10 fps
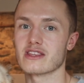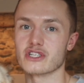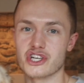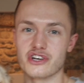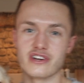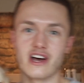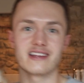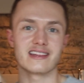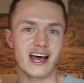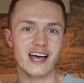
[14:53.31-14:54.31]
the tuna
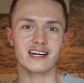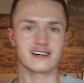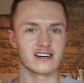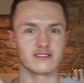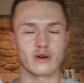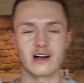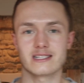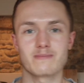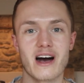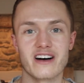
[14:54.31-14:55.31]
in there, it kind of
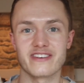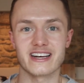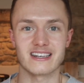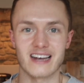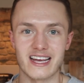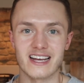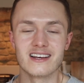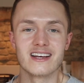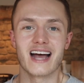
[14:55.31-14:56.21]
works perfectly